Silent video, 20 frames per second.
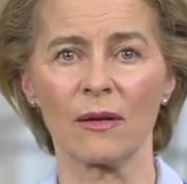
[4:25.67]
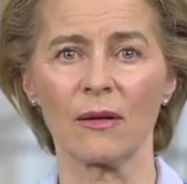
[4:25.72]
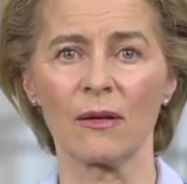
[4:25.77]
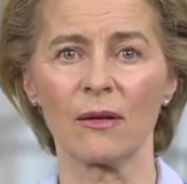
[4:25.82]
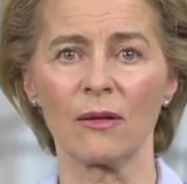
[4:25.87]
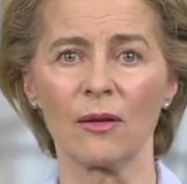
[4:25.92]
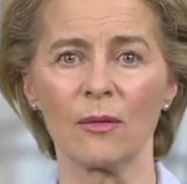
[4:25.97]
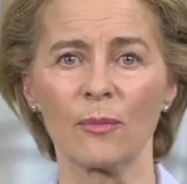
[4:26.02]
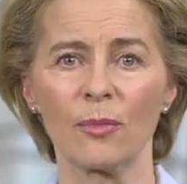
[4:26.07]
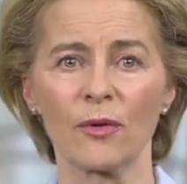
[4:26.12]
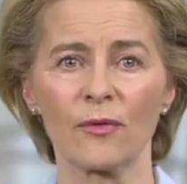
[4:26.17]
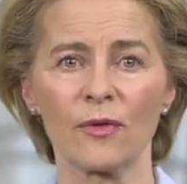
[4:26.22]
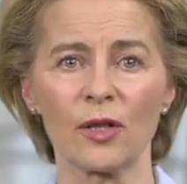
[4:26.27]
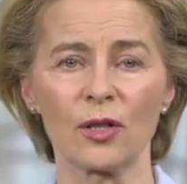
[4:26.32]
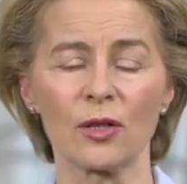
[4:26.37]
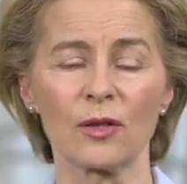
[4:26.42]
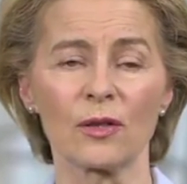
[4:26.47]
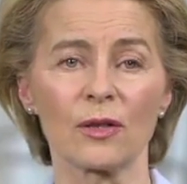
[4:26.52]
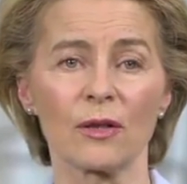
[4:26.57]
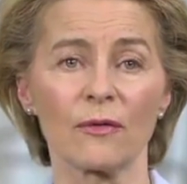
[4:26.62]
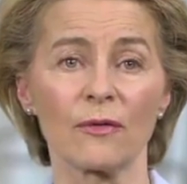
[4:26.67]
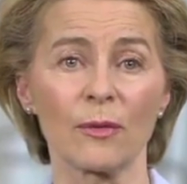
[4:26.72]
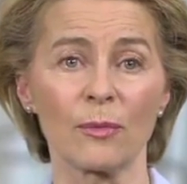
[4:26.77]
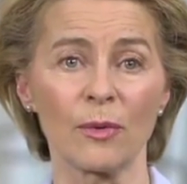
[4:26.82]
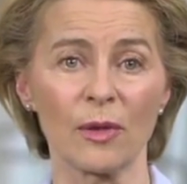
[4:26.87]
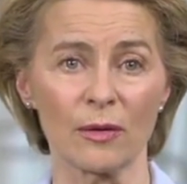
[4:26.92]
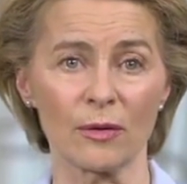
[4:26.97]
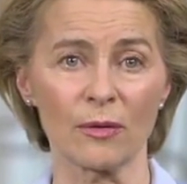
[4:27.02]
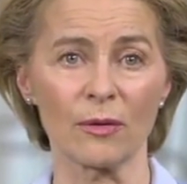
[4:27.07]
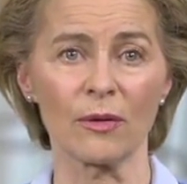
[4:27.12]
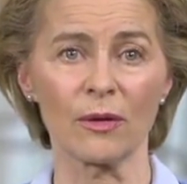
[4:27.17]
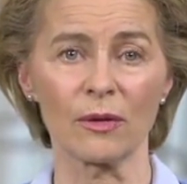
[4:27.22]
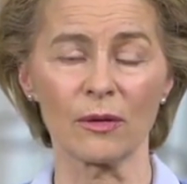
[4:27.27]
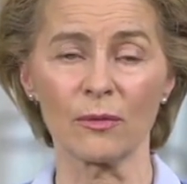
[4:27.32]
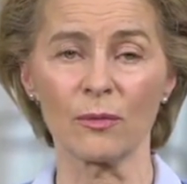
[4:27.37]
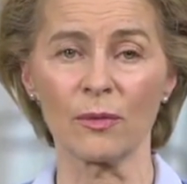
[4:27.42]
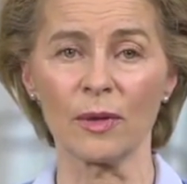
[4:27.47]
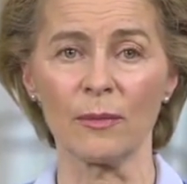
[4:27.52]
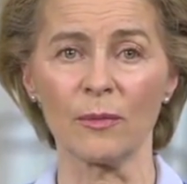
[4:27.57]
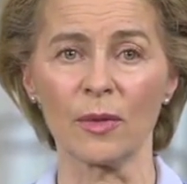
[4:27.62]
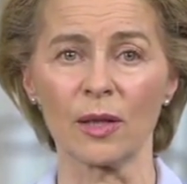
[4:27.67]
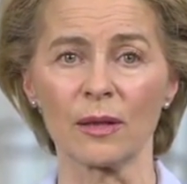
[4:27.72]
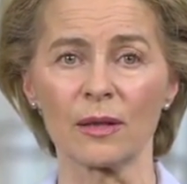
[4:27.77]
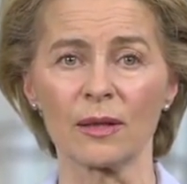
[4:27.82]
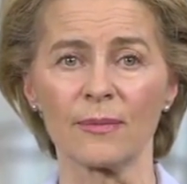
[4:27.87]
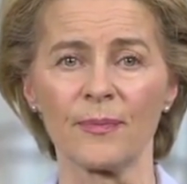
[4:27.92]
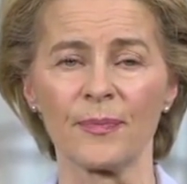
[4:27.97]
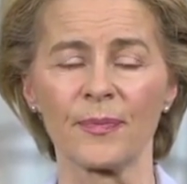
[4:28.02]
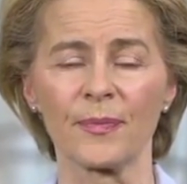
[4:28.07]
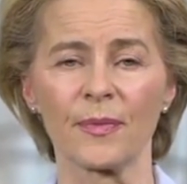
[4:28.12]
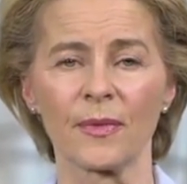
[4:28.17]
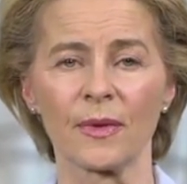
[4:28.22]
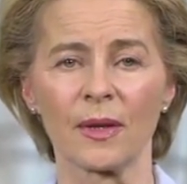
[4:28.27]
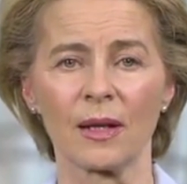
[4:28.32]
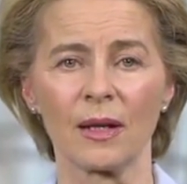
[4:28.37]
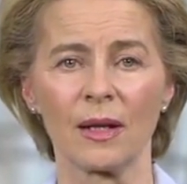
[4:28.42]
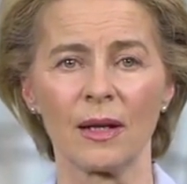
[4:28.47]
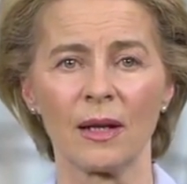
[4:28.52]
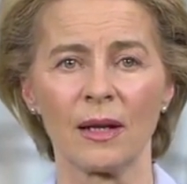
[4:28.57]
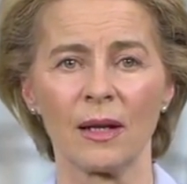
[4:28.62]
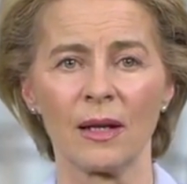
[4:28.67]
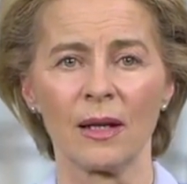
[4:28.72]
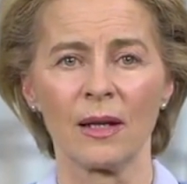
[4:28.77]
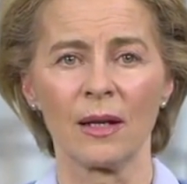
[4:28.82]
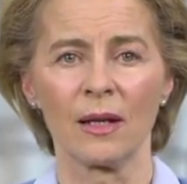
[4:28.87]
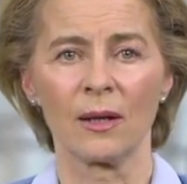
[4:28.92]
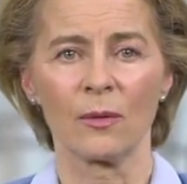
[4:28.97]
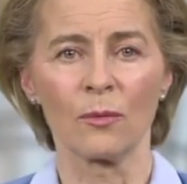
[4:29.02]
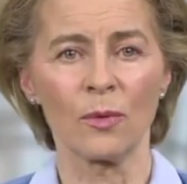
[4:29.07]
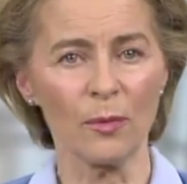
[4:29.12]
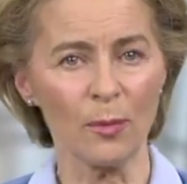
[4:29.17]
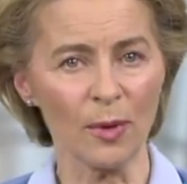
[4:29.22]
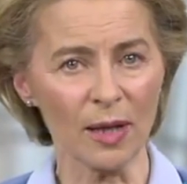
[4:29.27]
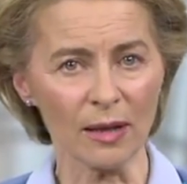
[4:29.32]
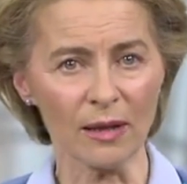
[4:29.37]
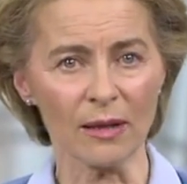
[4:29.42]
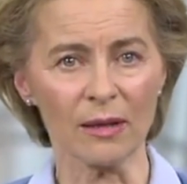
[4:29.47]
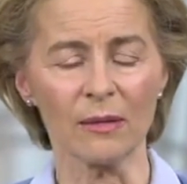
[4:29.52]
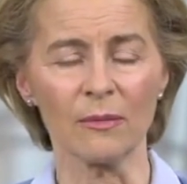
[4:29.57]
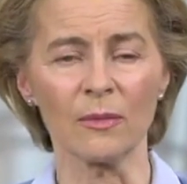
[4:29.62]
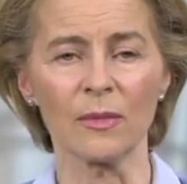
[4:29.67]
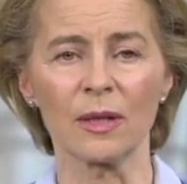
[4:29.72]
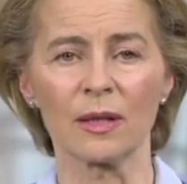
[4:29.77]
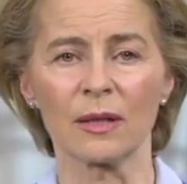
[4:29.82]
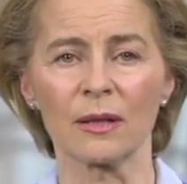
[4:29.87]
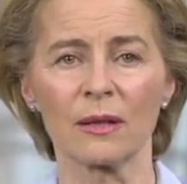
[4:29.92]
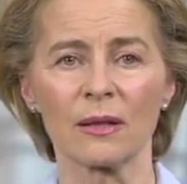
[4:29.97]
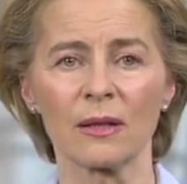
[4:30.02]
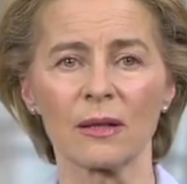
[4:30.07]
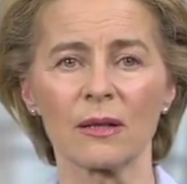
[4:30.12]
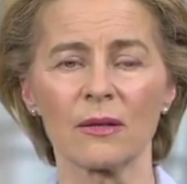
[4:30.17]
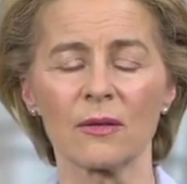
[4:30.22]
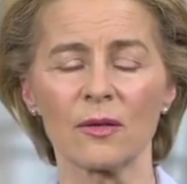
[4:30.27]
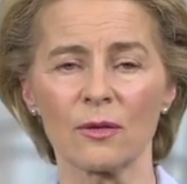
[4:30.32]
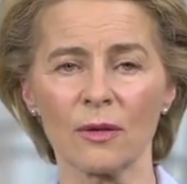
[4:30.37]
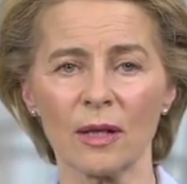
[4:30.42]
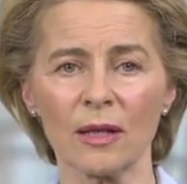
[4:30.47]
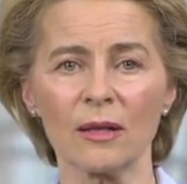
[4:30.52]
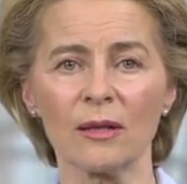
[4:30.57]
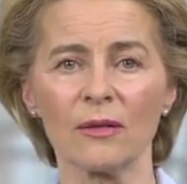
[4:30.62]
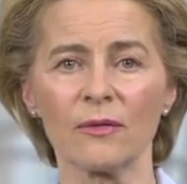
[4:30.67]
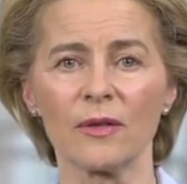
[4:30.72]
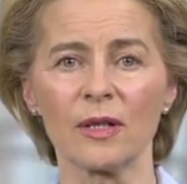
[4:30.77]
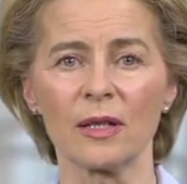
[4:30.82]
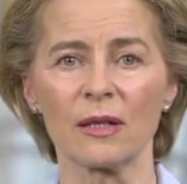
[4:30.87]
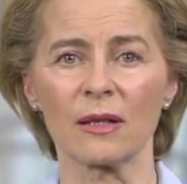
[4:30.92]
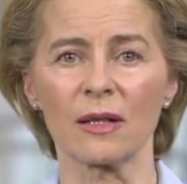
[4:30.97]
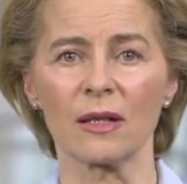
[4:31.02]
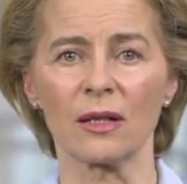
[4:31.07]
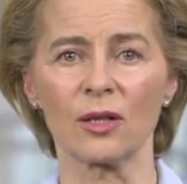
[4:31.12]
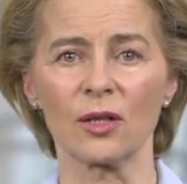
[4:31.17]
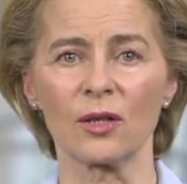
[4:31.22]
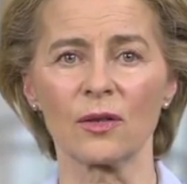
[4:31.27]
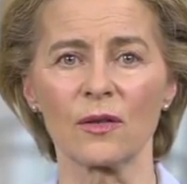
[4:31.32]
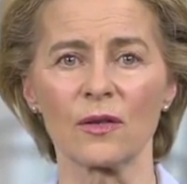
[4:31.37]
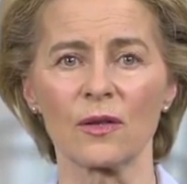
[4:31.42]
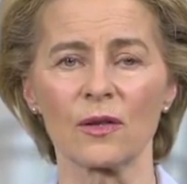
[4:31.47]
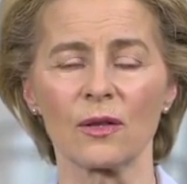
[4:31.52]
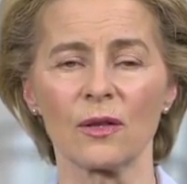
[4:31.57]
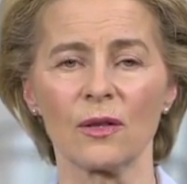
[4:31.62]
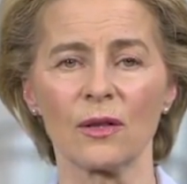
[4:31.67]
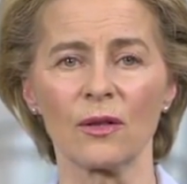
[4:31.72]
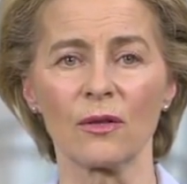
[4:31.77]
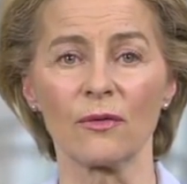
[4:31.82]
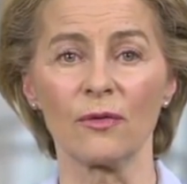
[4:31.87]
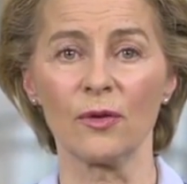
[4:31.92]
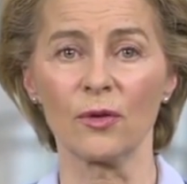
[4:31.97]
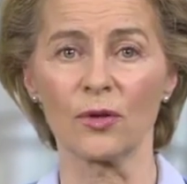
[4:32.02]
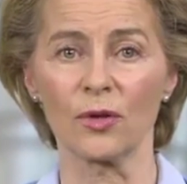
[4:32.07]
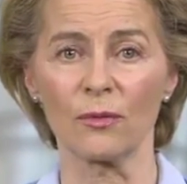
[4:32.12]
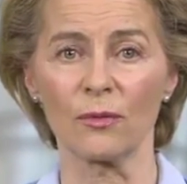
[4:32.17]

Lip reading: we've already seen the change, in the sense the UK has left the institutions, it's not part of EU decision-making and so on.